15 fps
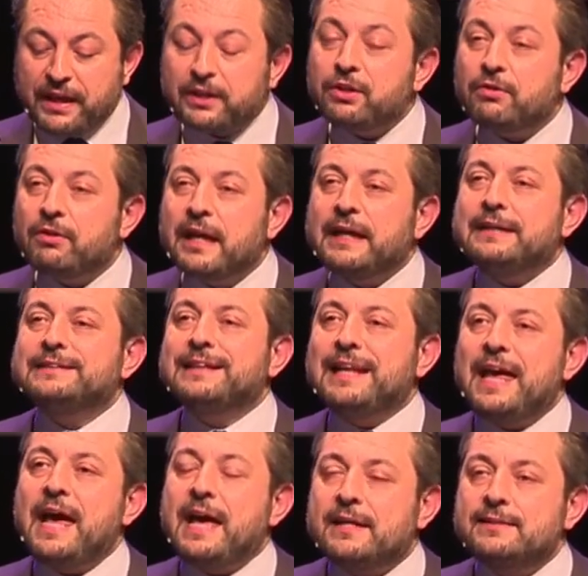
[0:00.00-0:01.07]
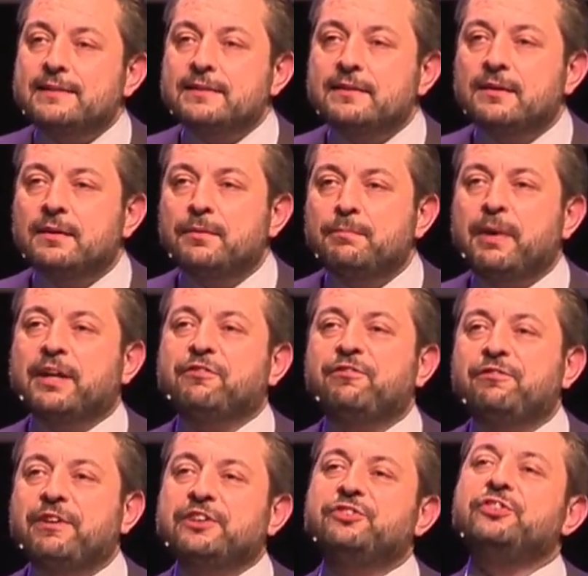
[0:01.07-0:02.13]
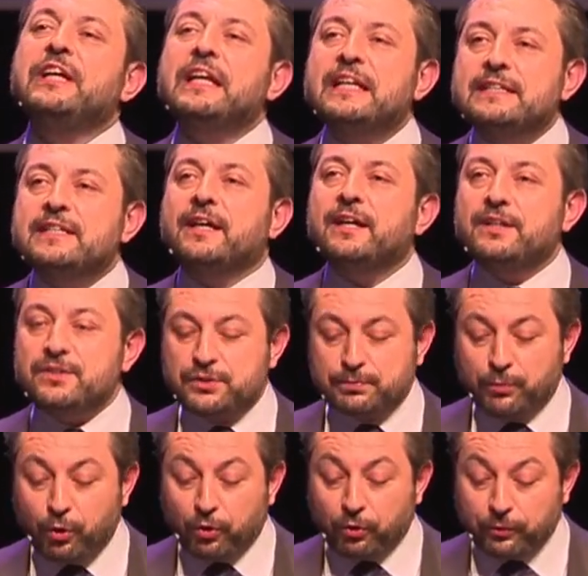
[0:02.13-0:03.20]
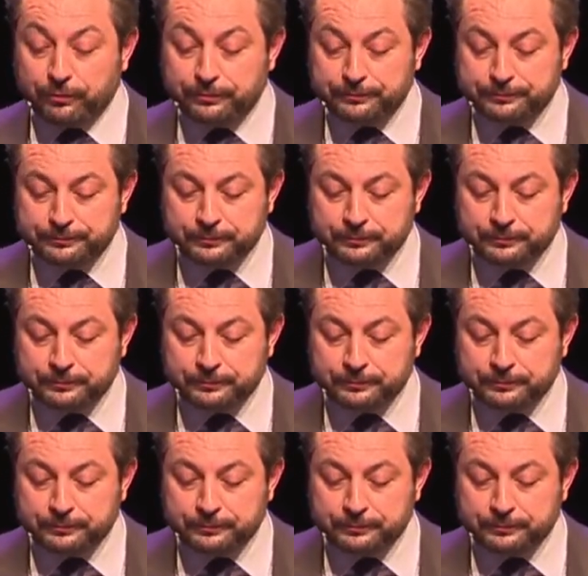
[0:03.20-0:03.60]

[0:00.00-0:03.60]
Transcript: regulates less but facilitates more.